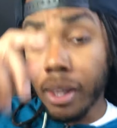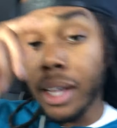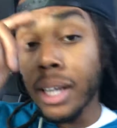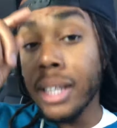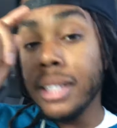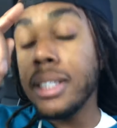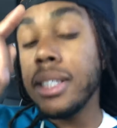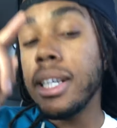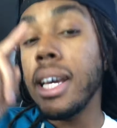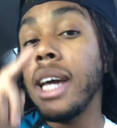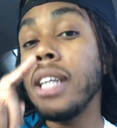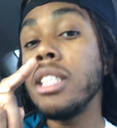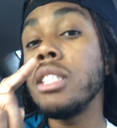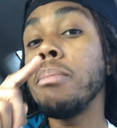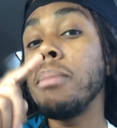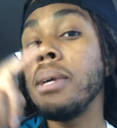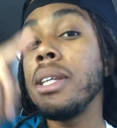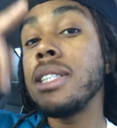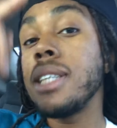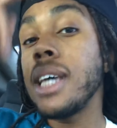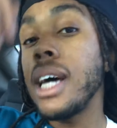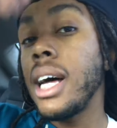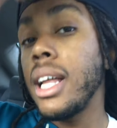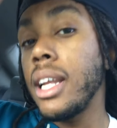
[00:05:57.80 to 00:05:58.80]
change your
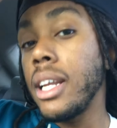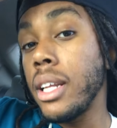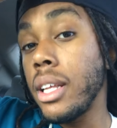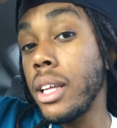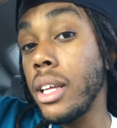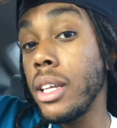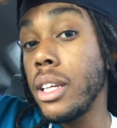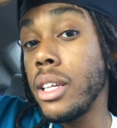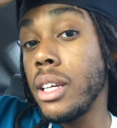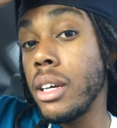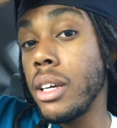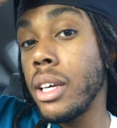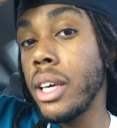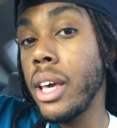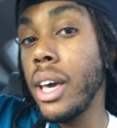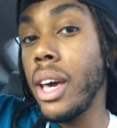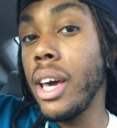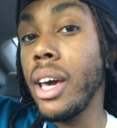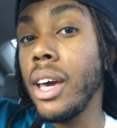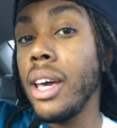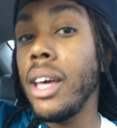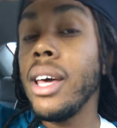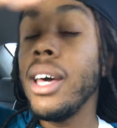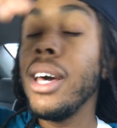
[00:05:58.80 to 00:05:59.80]
mentality,
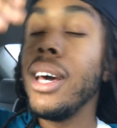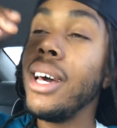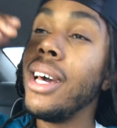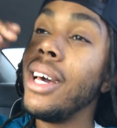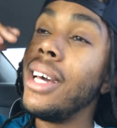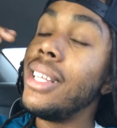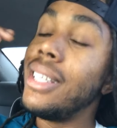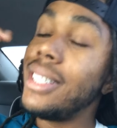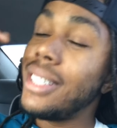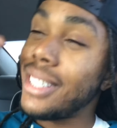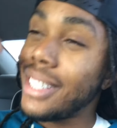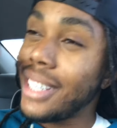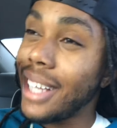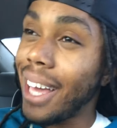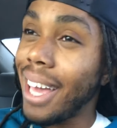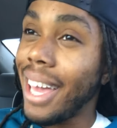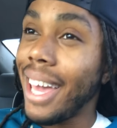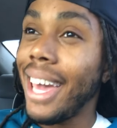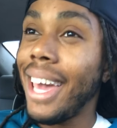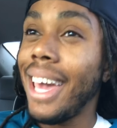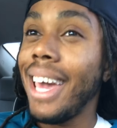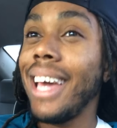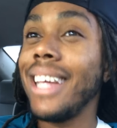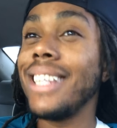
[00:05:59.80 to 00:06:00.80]
okay?
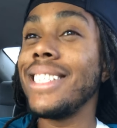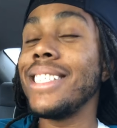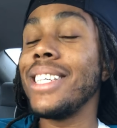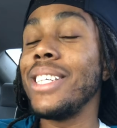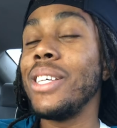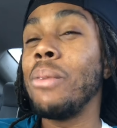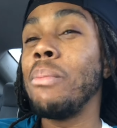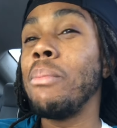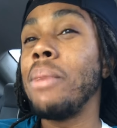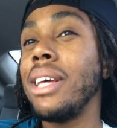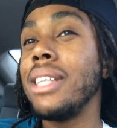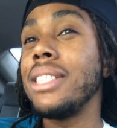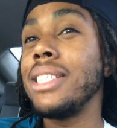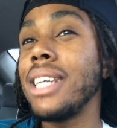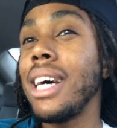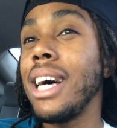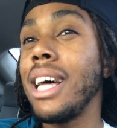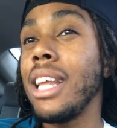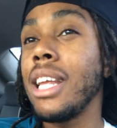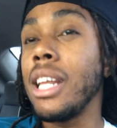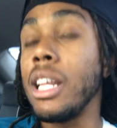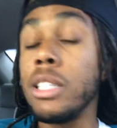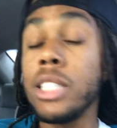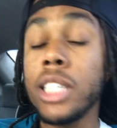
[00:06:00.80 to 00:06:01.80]
Change your
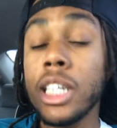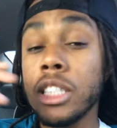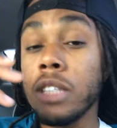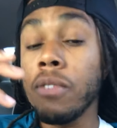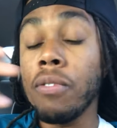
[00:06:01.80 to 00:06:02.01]
mentality. Change your